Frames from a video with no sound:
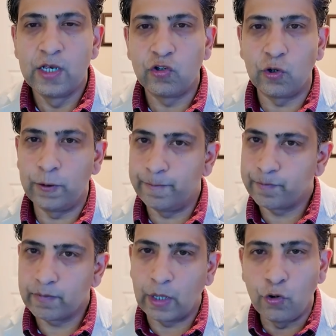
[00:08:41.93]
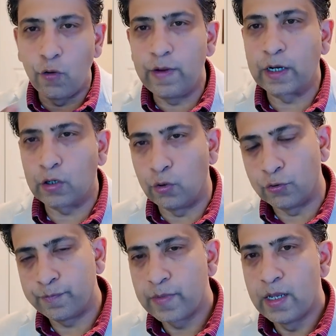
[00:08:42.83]
So nowhere
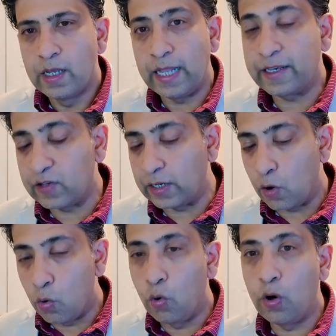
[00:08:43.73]
close. Like I said,